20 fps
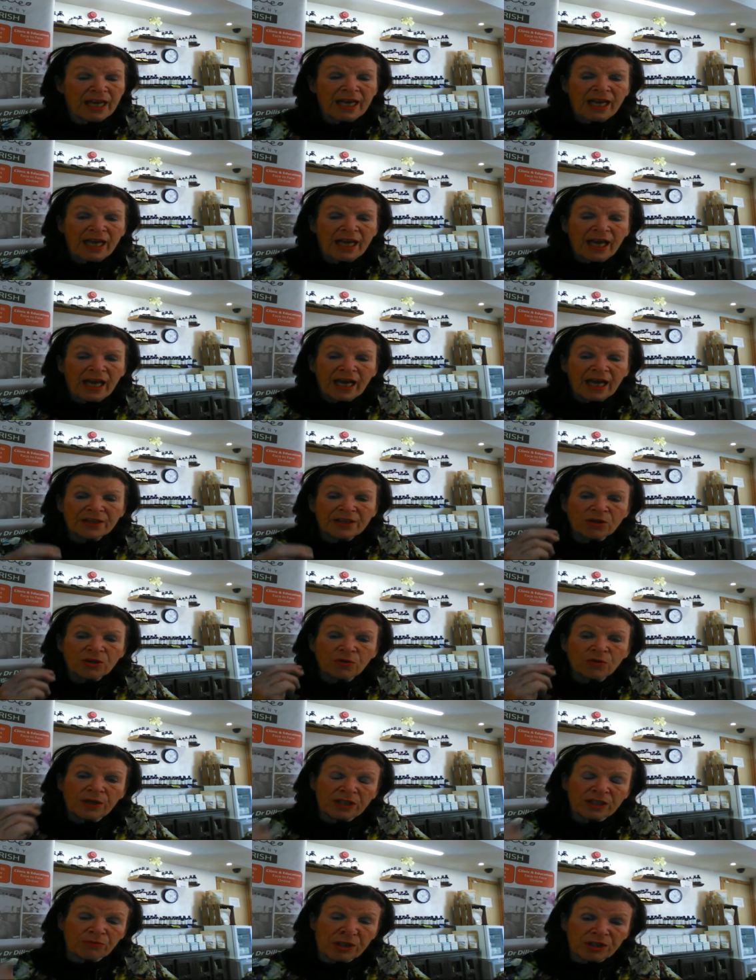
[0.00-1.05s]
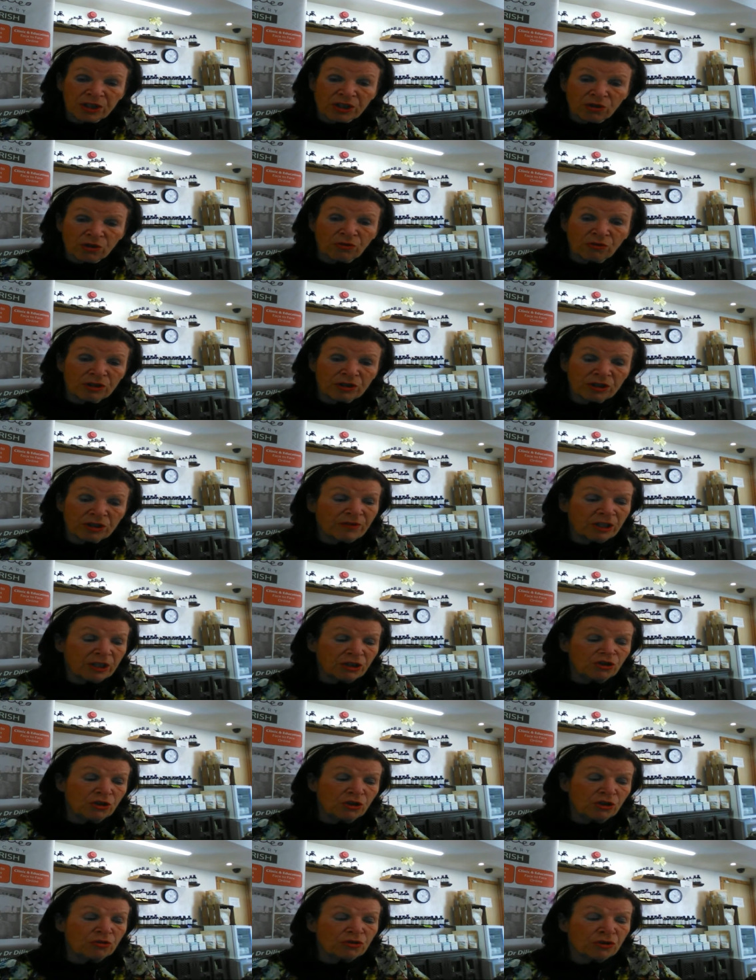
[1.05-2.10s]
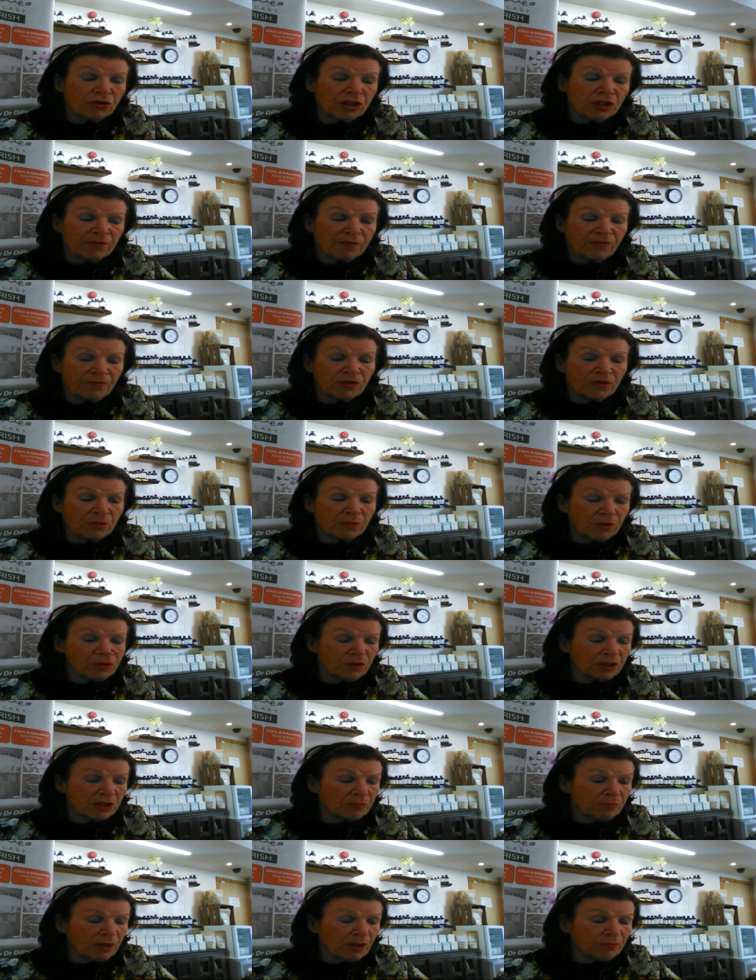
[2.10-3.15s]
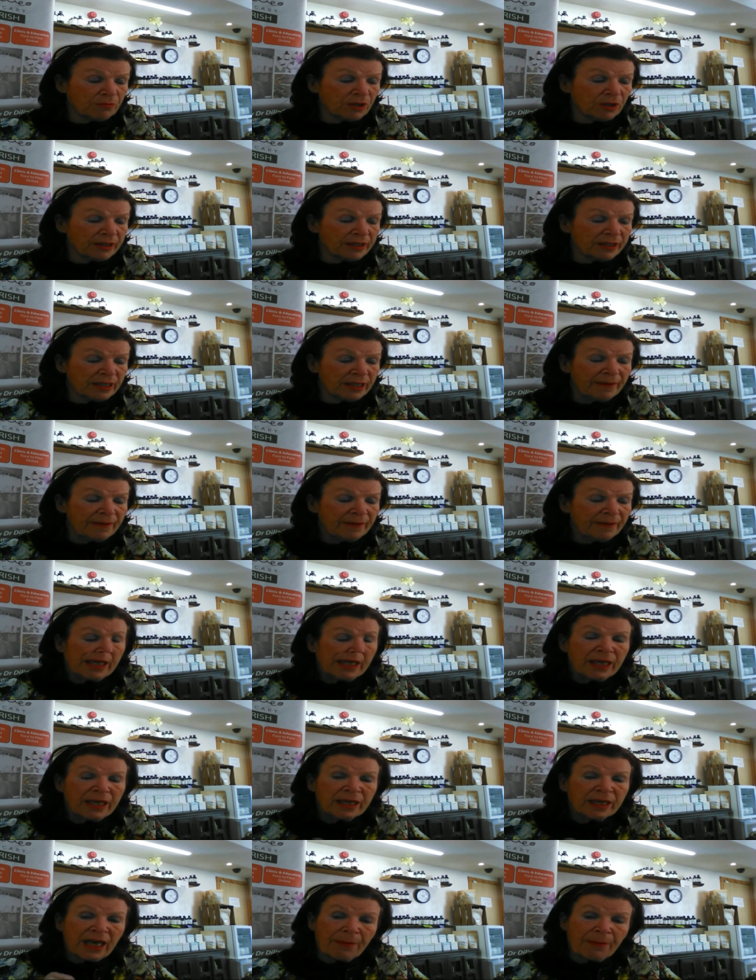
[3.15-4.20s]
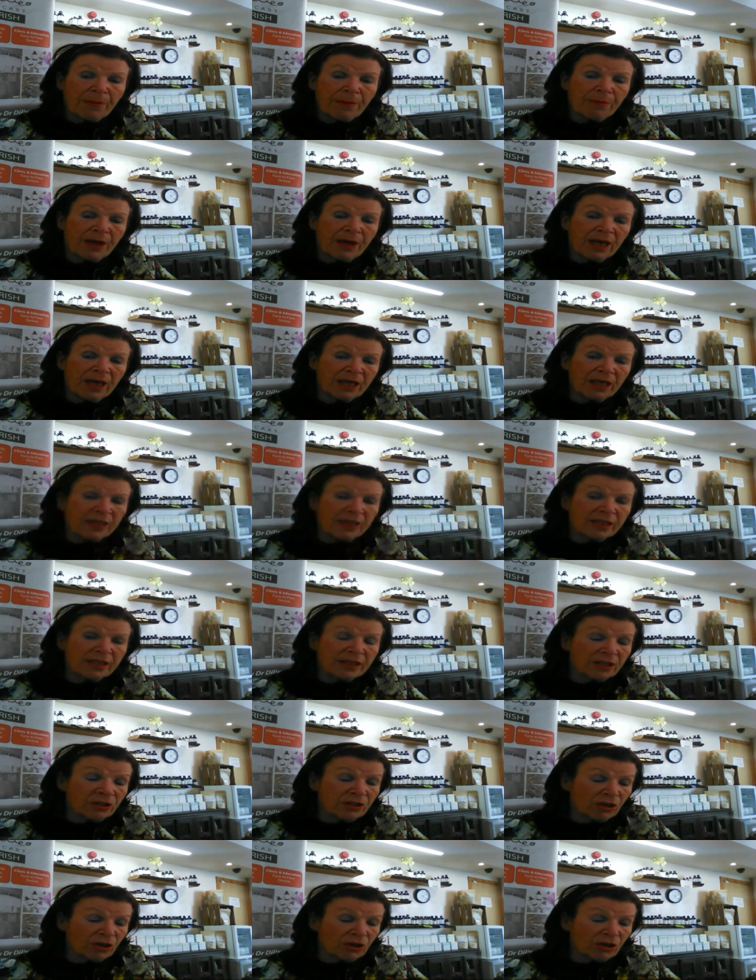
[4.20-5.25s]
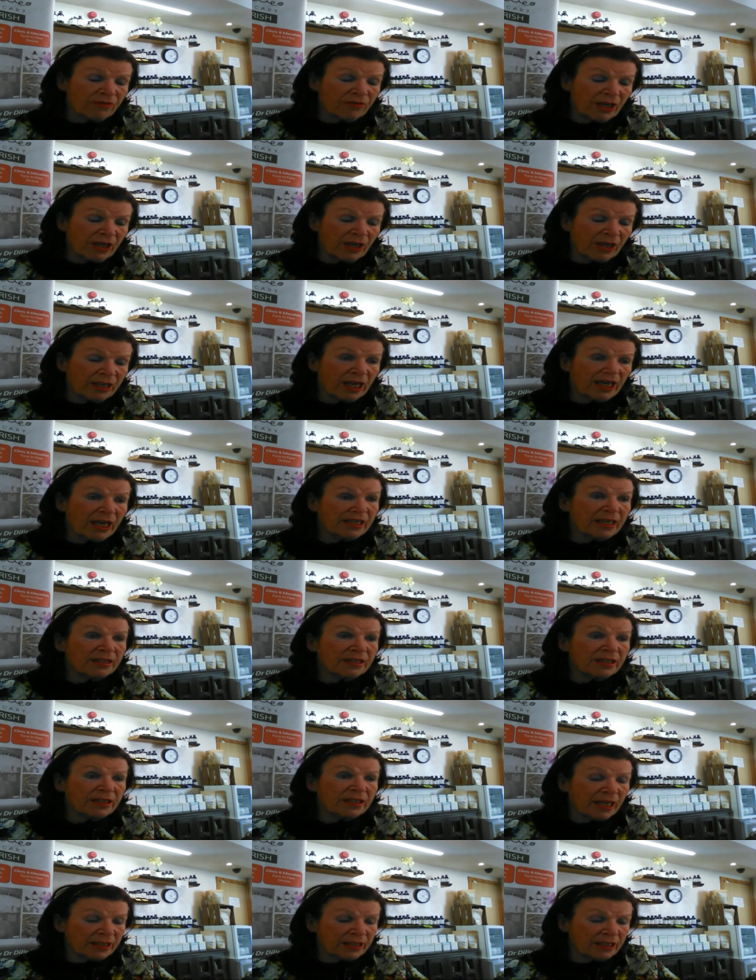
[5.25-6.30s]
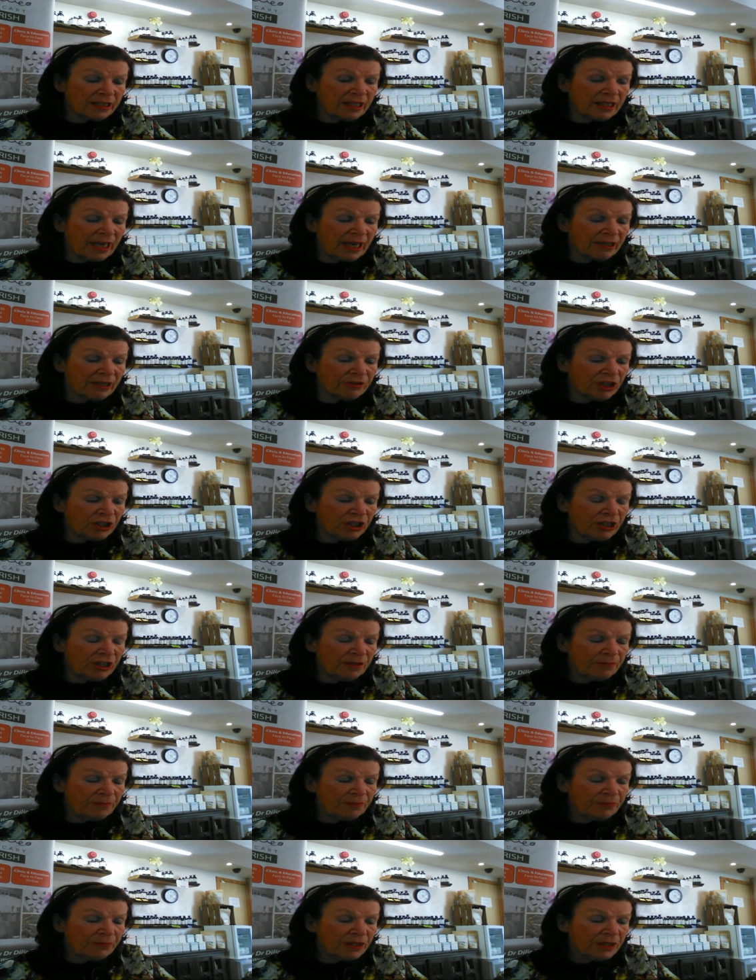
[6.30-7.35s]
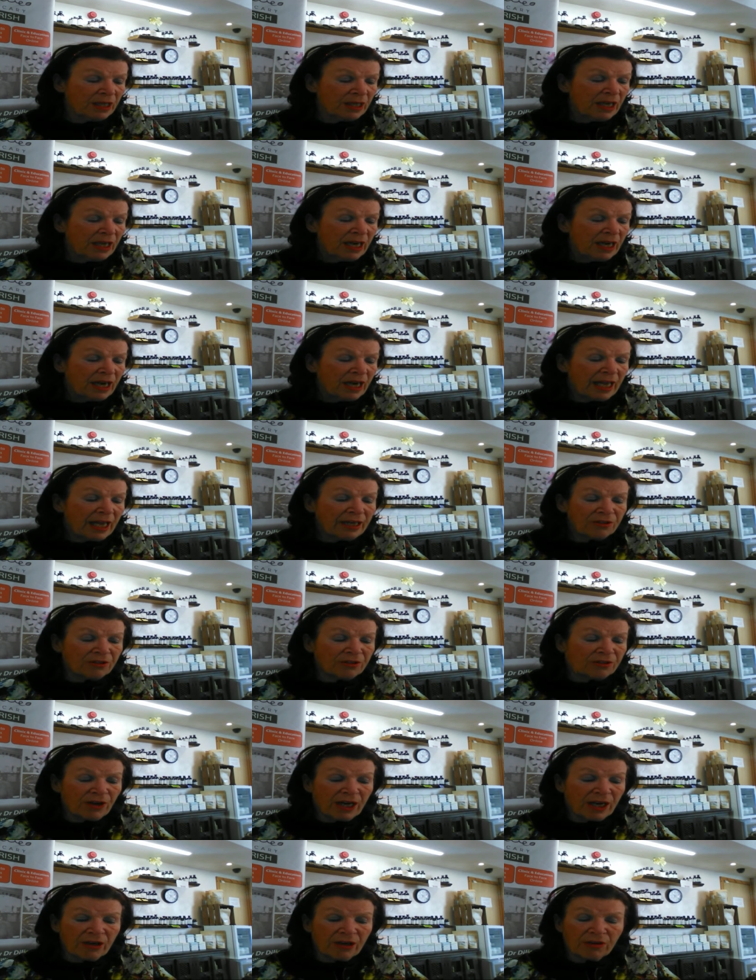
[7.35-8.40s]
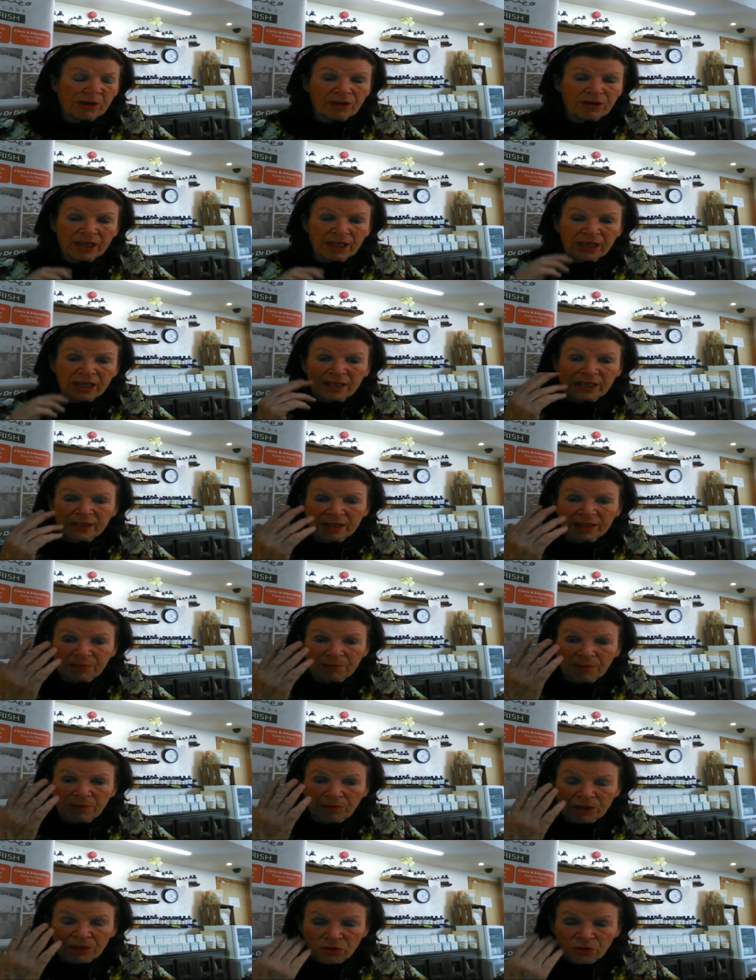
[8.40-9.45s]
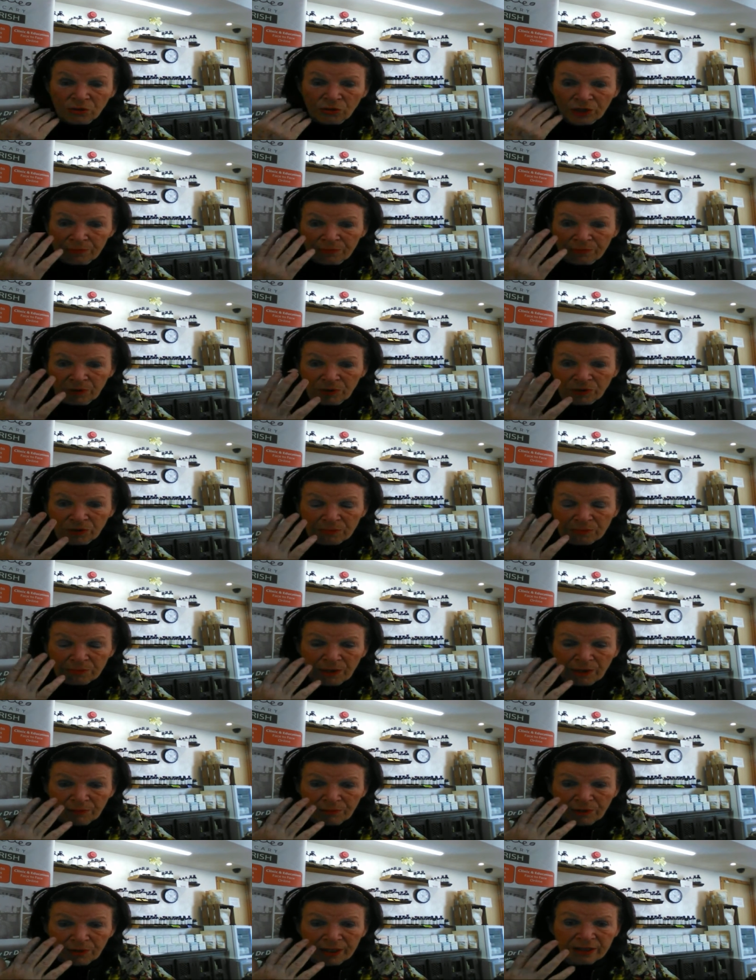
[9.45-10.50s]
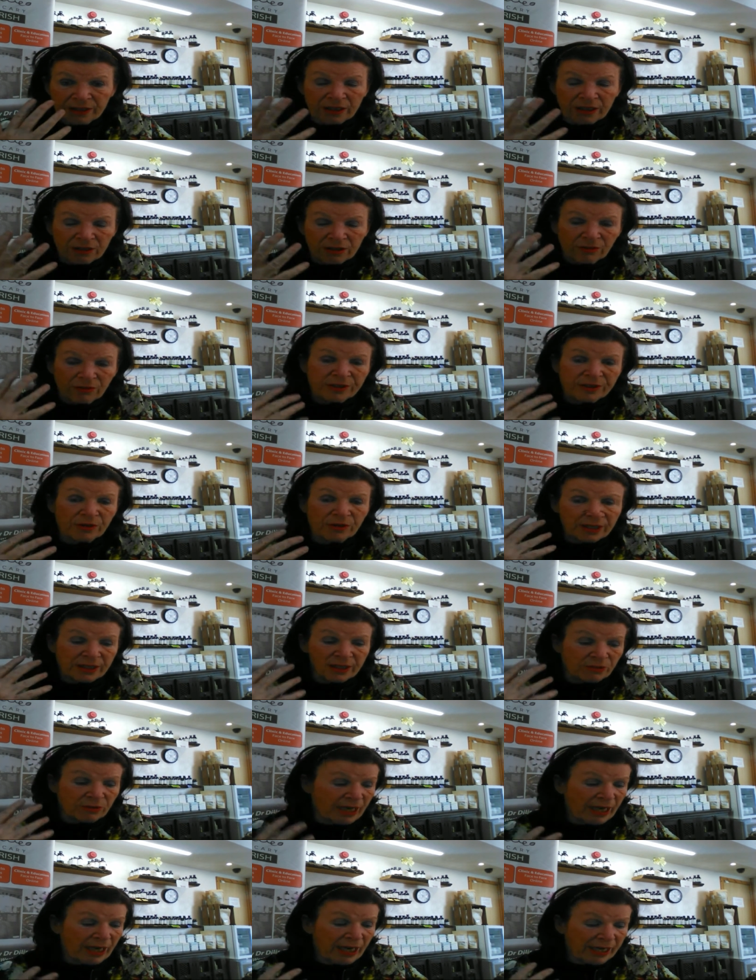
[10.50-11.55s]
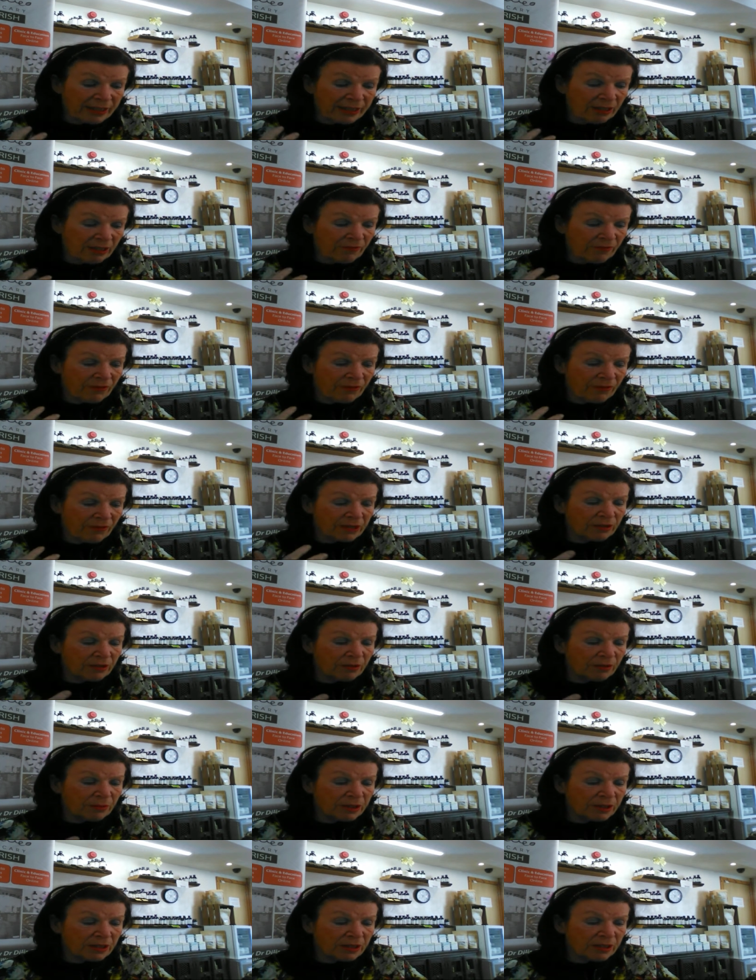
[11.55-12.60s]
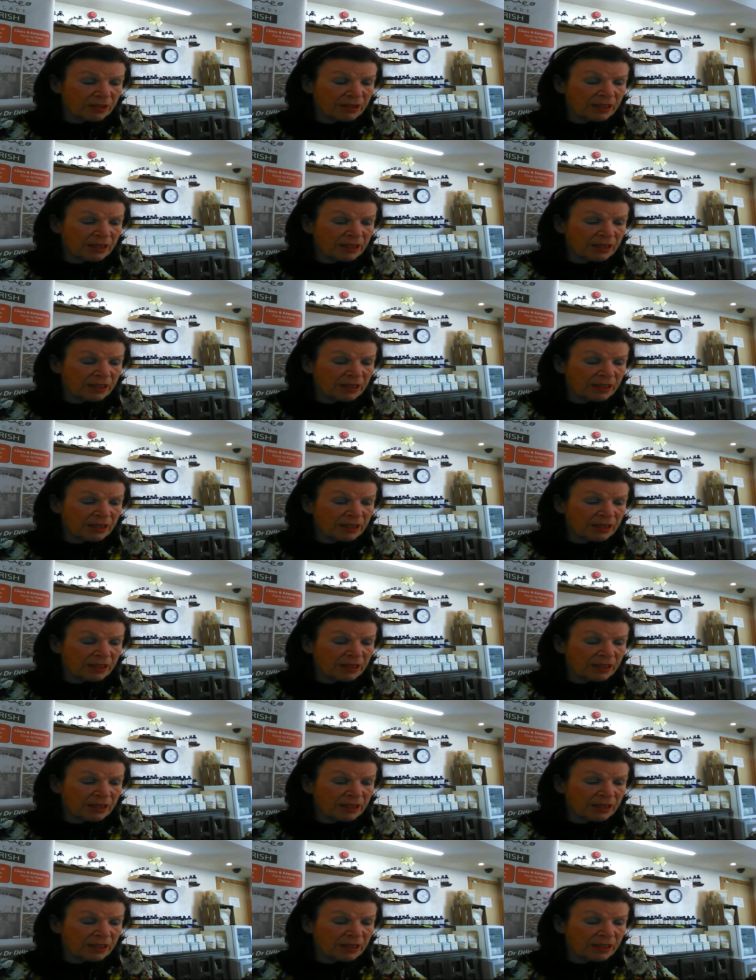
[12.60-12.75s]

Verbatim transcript: So it's a restorative and a nutritive for the mucous membranes. Chamomile is a nervine and anti allergy. Elderflower is restoring mucous membranes. It also has a relaxing effect on the muscles.